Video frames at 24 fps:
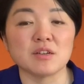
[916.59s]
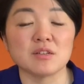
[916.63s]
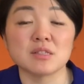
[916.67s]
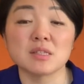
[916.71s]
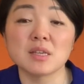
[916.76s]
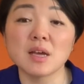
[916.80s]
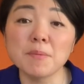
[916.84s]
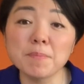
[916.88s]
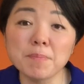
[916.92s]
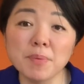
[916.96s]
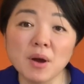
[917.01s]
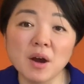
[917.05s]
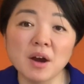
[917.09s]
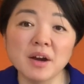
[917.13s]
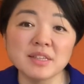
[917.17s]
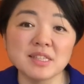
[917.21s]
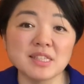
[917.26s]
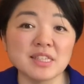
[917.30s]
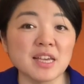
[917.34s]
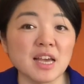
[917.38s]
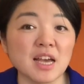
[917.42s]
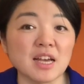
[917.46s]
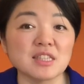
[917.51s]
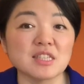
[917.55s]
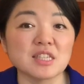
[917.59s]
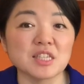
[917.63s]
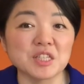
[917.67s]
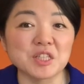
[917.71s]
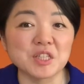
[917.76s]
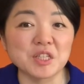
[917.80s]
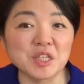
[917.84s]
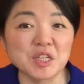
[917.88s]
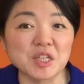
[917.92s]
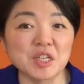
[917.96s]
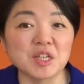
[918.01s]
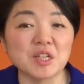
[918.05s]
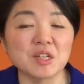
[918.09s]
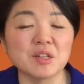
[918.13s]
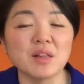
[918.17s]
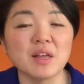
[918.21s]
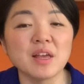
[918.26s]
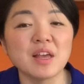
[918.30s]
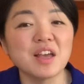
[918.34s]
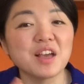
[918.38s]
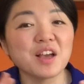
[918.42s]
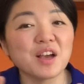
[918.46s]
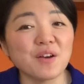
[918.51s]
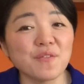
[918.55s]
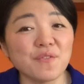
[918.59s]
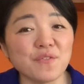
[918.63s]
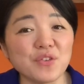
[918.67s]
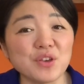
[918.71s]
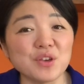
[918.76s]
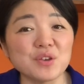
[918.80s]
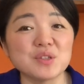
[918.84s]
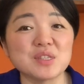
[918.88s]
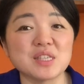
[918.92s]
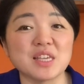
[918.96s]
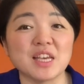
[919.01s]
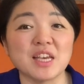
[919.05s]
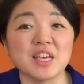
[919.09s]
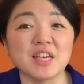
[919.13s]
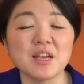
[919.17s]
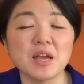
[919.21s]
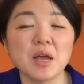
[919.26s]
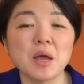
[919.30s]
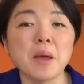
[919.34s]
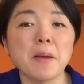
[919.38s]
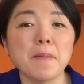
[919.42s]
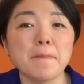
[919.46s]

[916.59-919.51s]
Some parts, yeah, it's a little confusing,